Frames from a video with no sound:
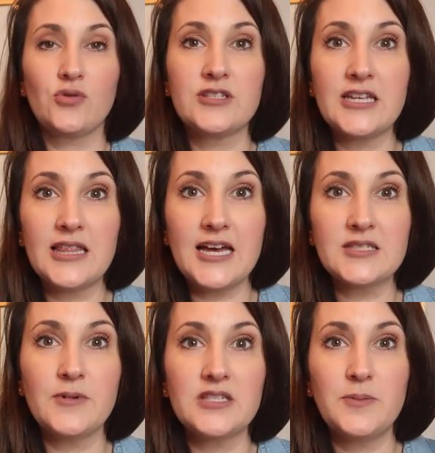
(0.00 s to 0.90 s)
see
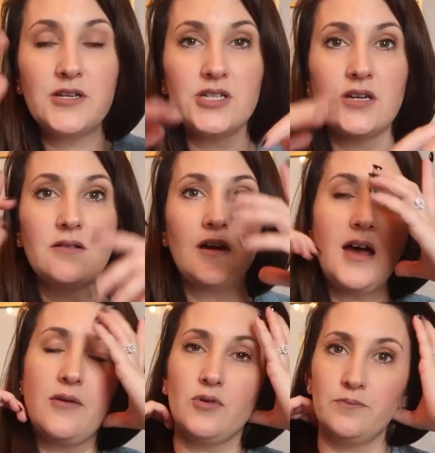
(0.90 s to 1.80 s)
last month's budget,
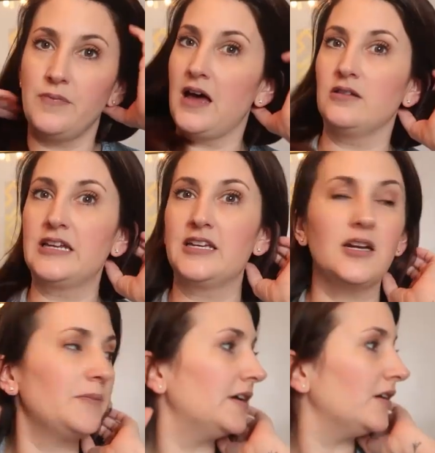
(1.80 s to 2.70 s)
I'll link it
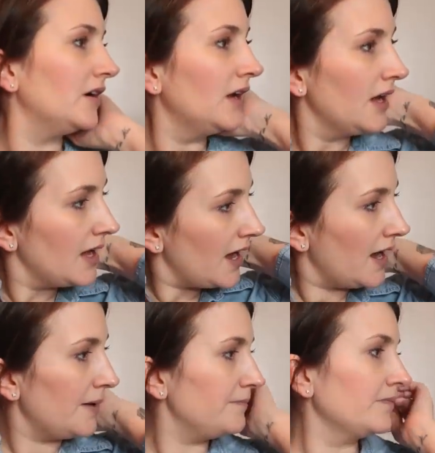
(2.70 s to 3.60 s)
up here.
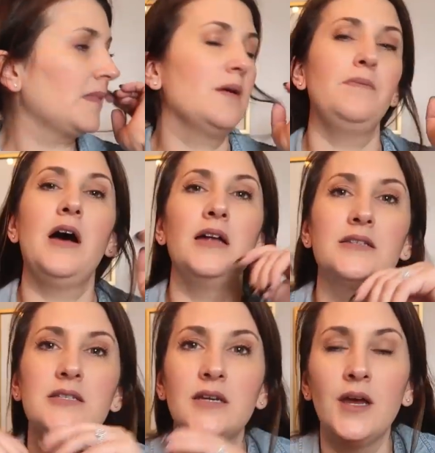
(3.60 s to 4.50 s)

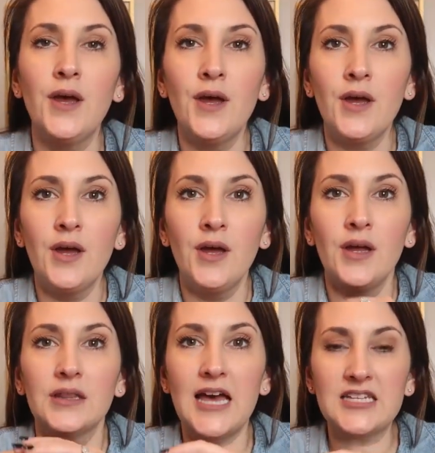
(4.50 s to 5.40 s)
But
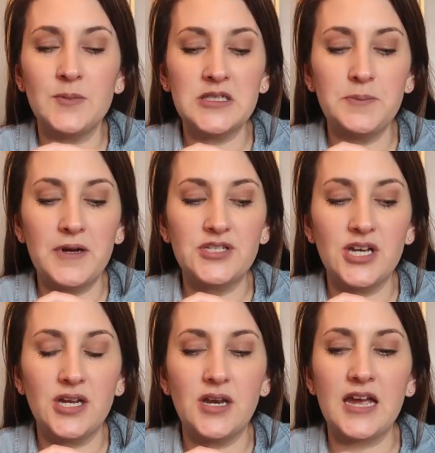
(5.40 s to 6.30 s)
last month's
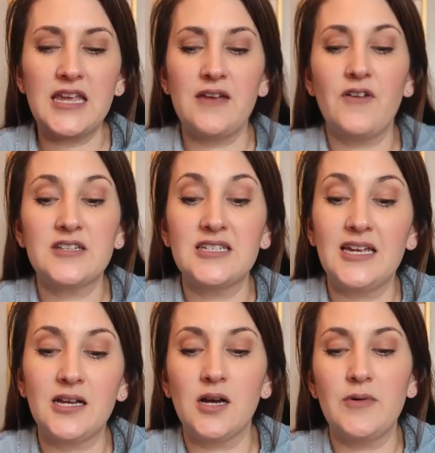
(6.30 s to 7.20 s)
budget, I gave us an
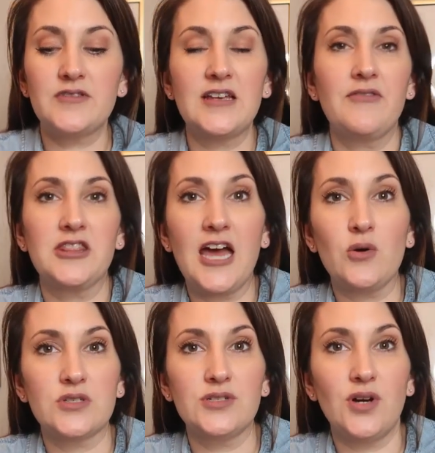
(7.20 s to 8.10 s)
income of
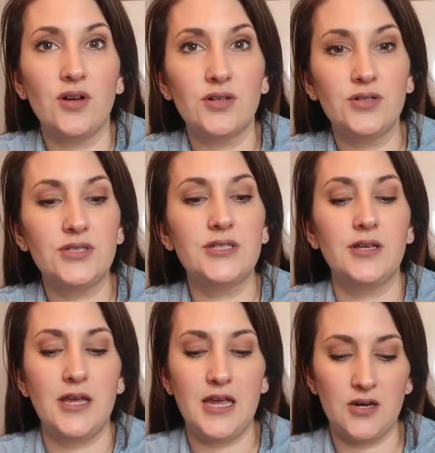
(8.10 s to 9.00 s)

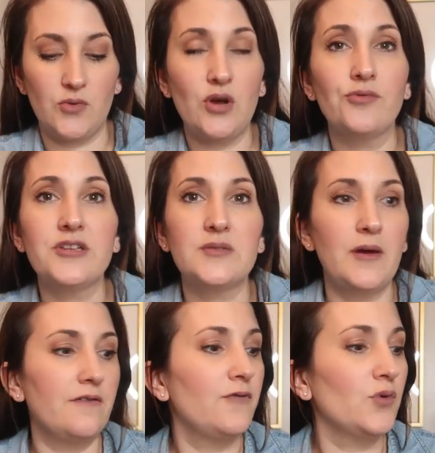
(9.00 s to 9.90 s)
$7,000, and we only
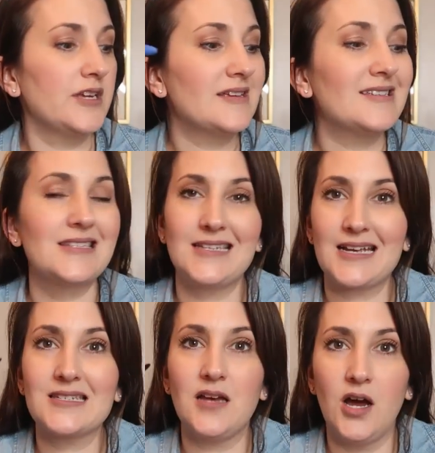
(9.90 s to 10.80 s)
spent
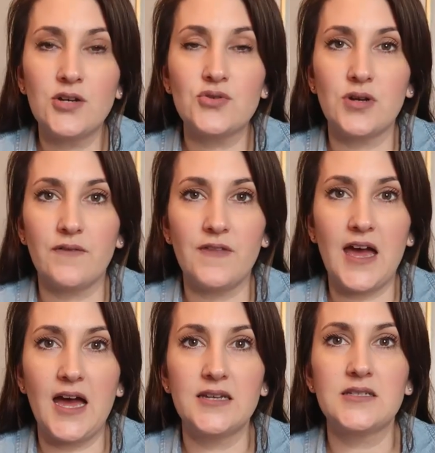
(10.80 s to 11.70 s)
$4,600 of
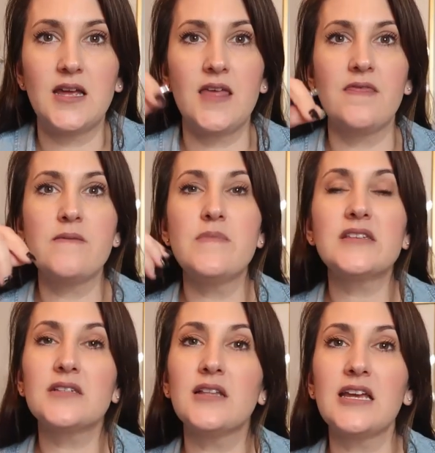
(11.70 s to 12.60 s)
that. And the
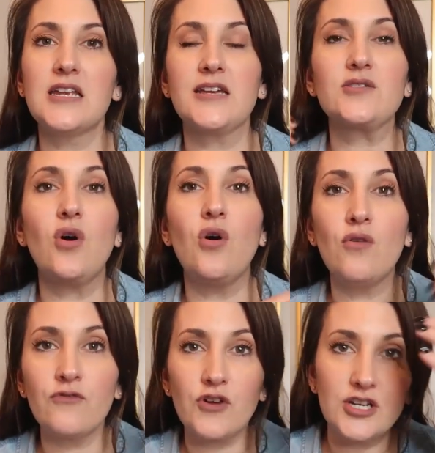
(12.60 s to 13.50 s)
miscellaneous
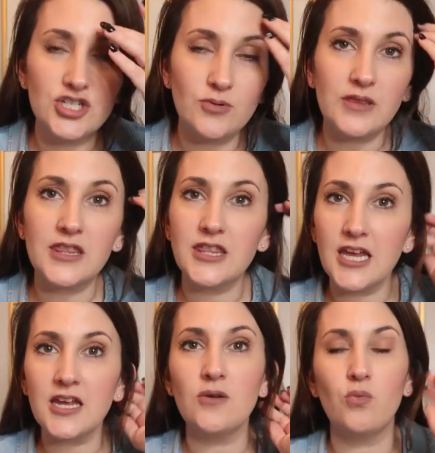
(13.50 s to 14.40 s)
overage, you would
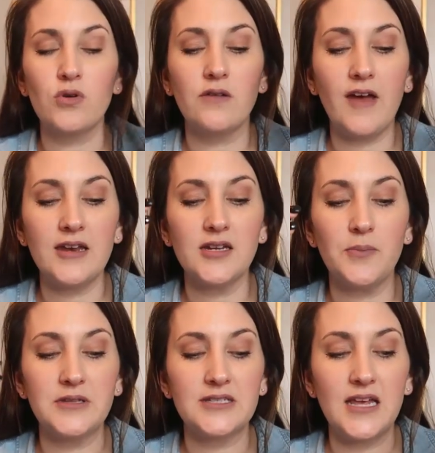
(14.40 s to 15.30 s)
think would have ended
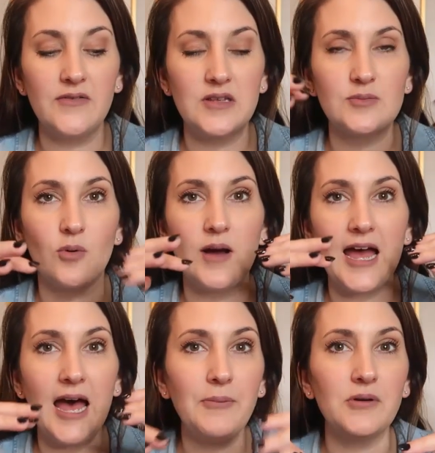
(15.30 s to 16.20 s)
up in savings, but what
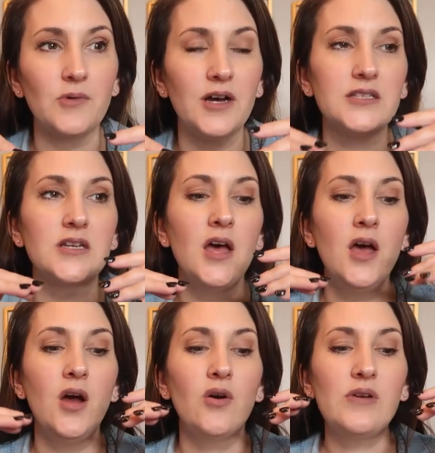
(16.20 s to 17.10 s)
happened was
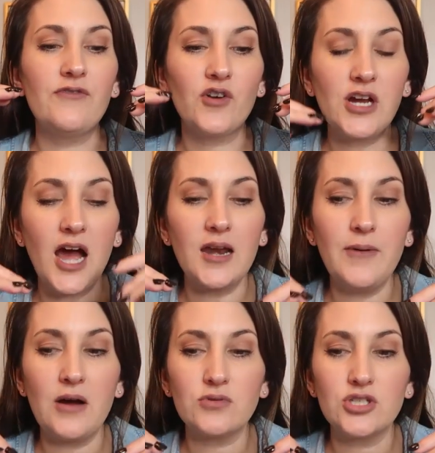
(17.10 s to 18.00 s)
we forgot
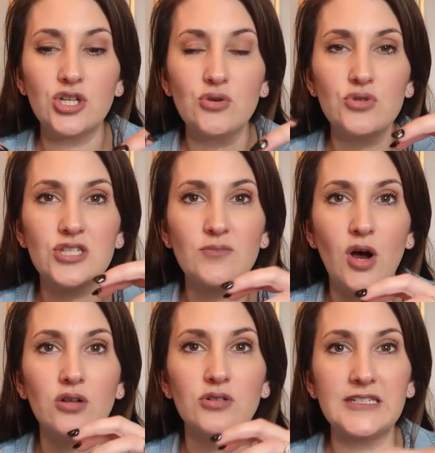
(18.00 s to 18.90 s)
about two
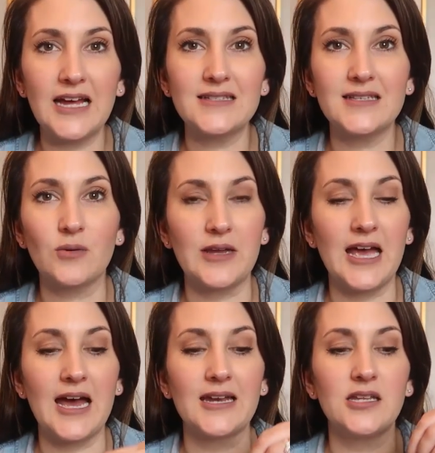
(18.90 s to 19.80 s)
smaller debts that we
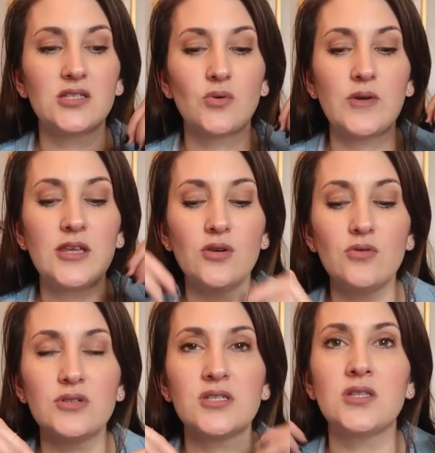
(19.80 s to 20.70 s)
had. And so we
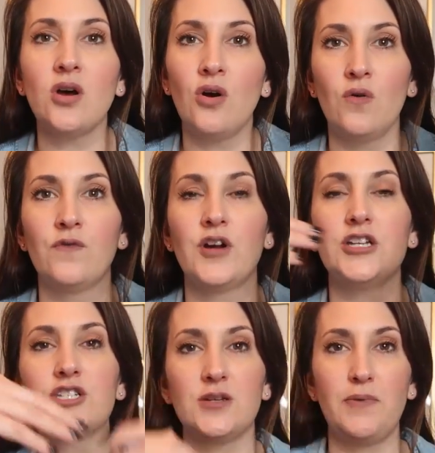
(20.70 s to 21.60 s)
used the
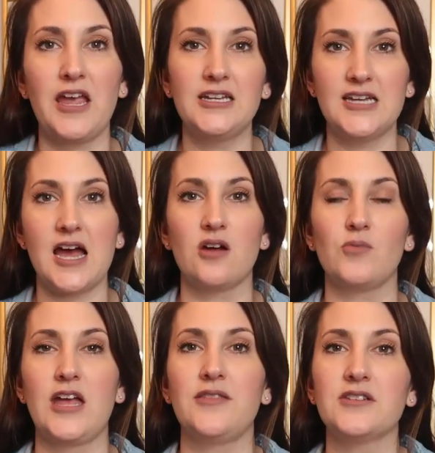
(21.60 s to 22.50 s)
overage to pay down.
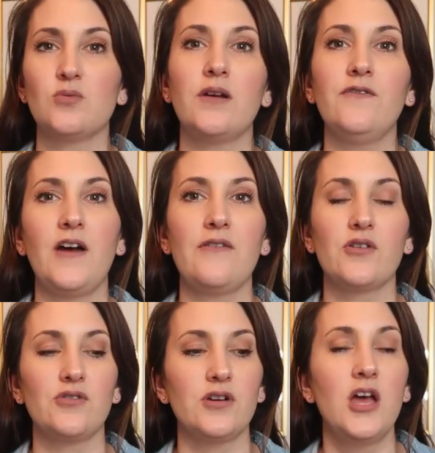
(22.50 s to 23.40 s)
We had this one
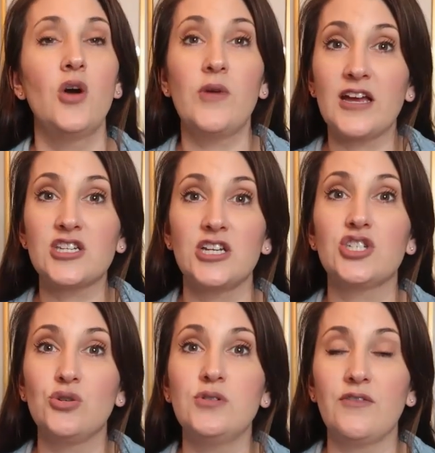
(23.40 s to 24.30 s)
we actually
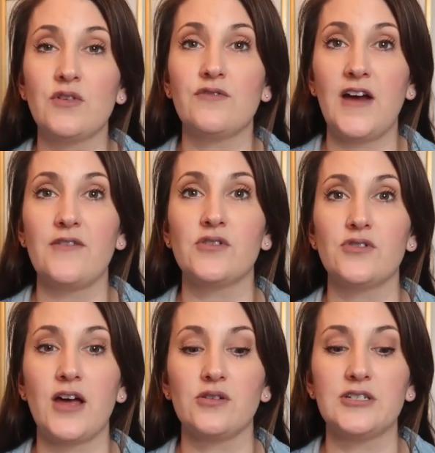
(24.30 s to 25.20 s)
had two different
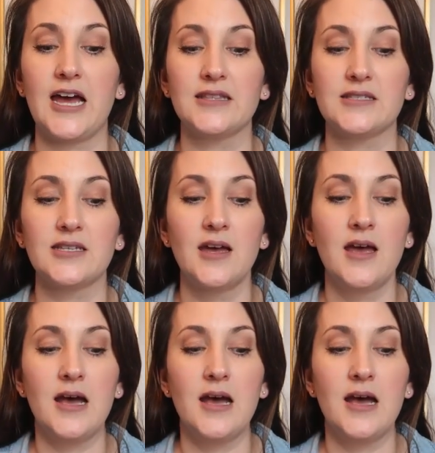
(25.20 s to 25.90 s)
$500 debts